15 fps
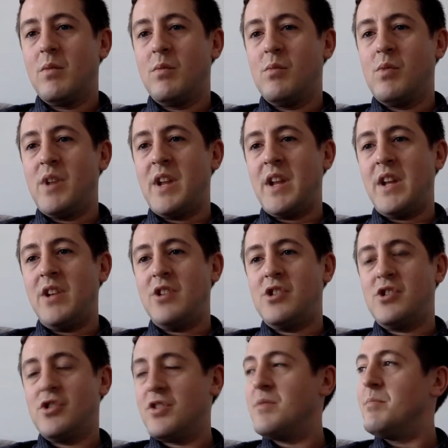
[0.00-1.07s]
We
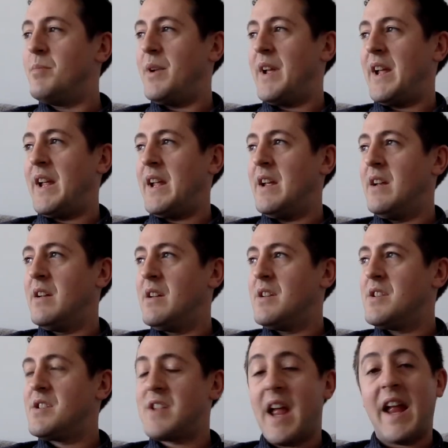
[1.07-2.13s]
shouldn't be
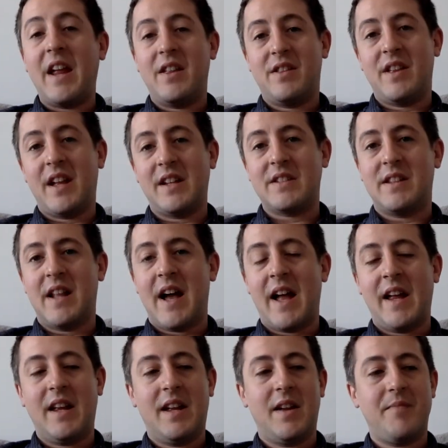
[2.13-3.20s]
saying things
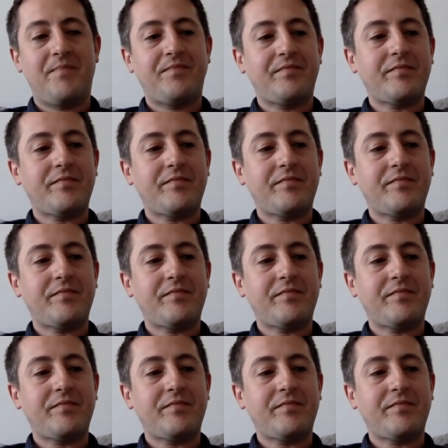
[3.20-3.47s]
like,